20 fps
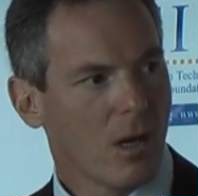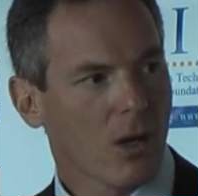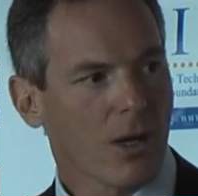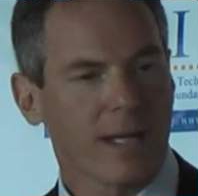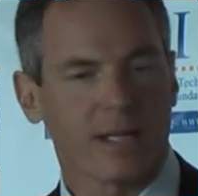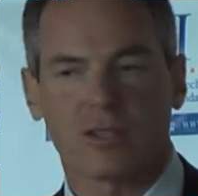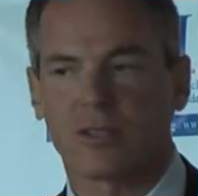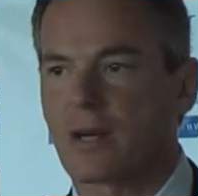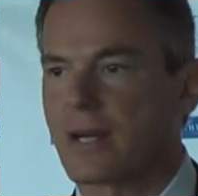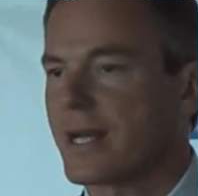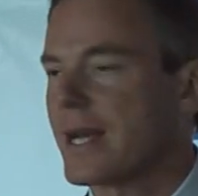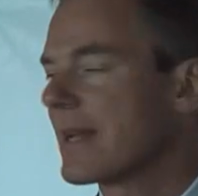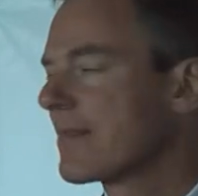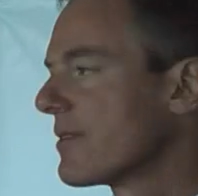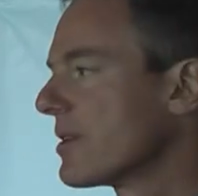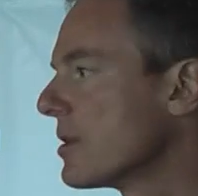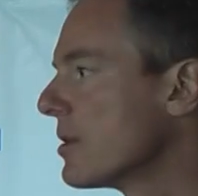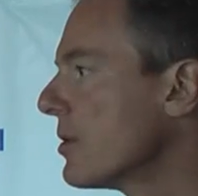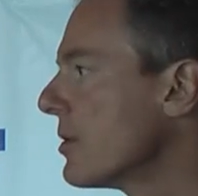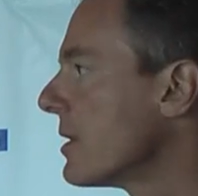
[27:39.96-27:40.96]
Okay, so I kind
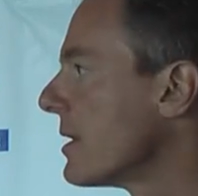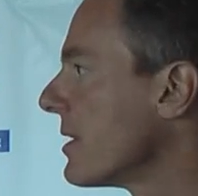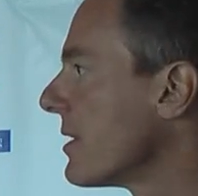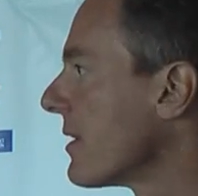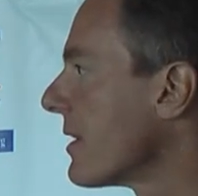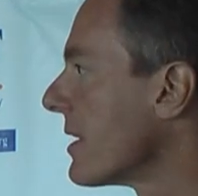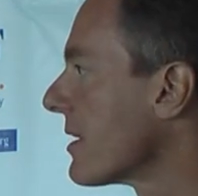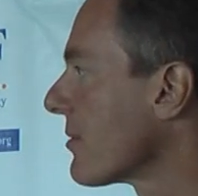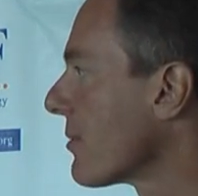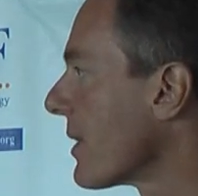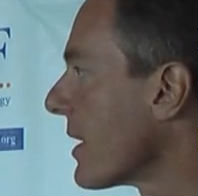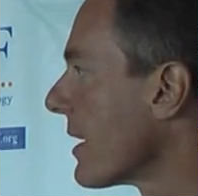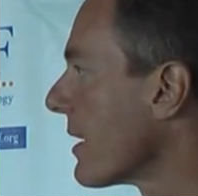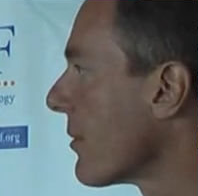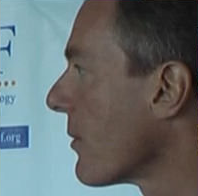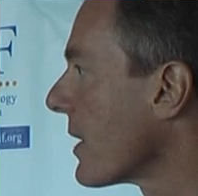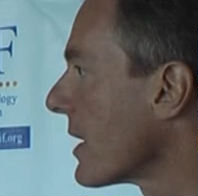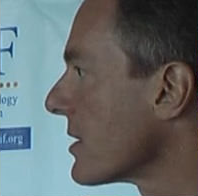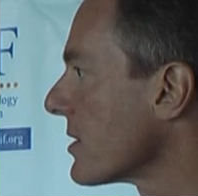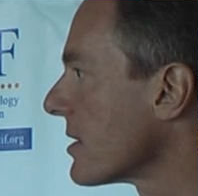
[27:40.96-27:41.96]
of alluded to this when
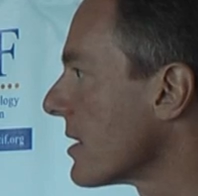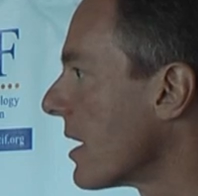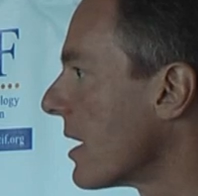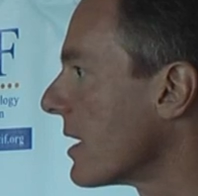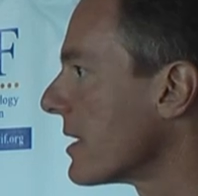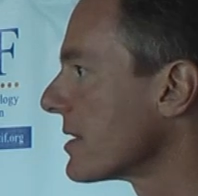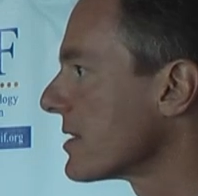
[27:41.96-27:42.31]
I started.